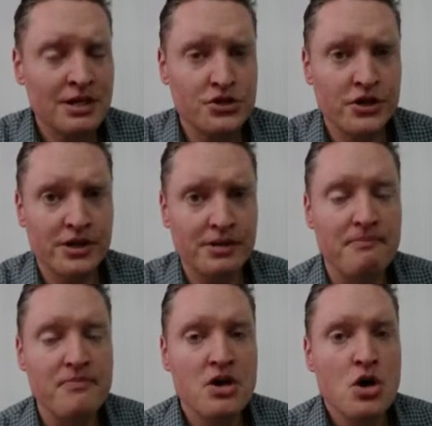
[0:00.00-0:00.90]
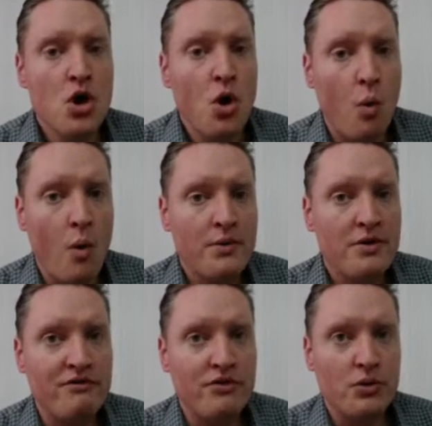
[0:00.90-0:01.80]
Term. One
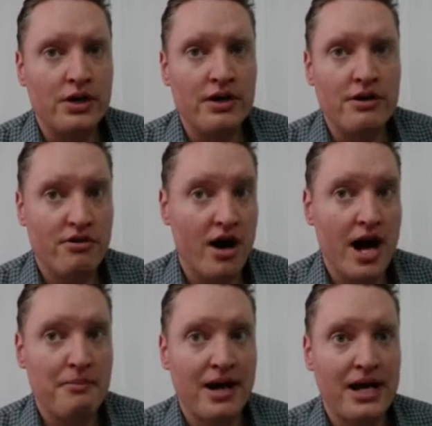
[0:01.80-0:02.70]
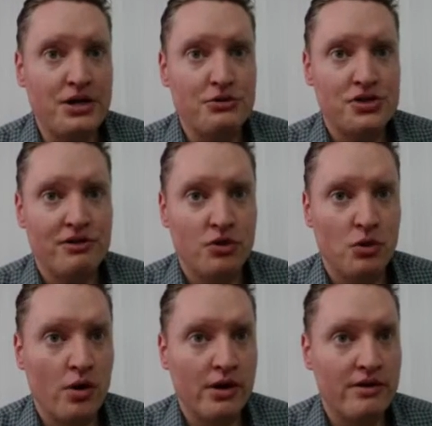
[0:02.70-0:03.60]
reviewer thought my use of
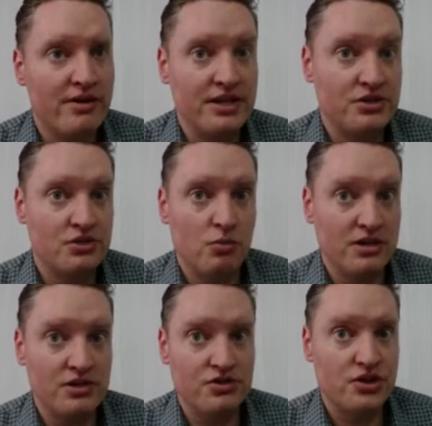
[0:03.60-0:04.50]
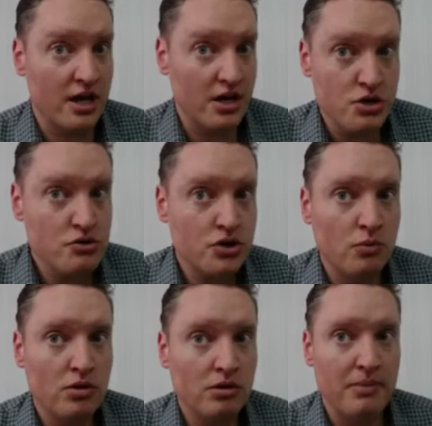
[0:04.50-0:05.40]
the word "this" was
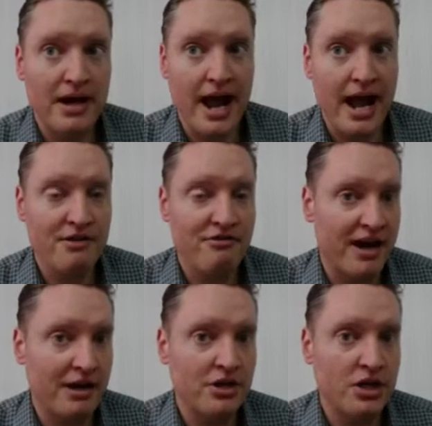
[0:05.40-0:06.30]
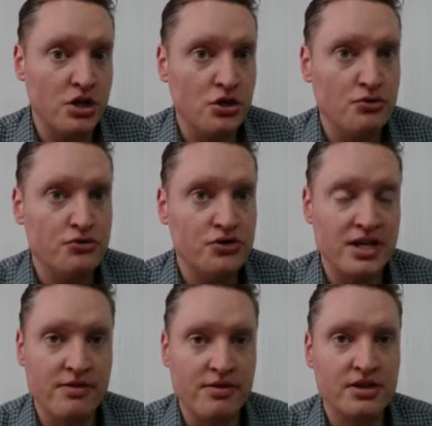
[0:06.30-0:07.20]
unusual, but I have found it
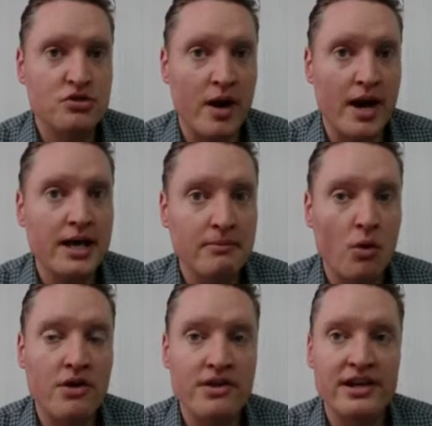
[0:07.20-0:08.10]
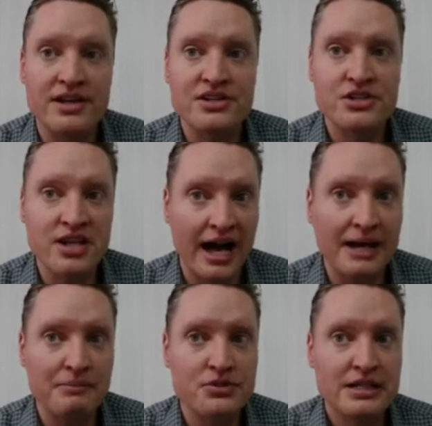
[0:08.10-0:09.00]
used in this way more than a dozen
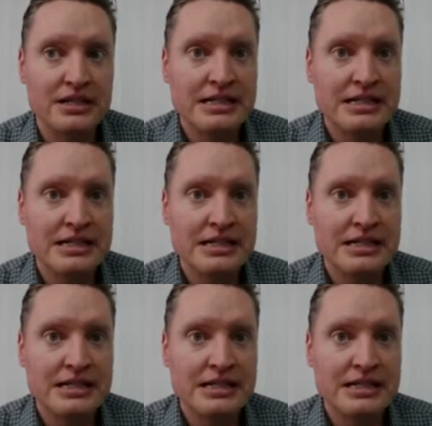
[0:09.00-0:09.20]
times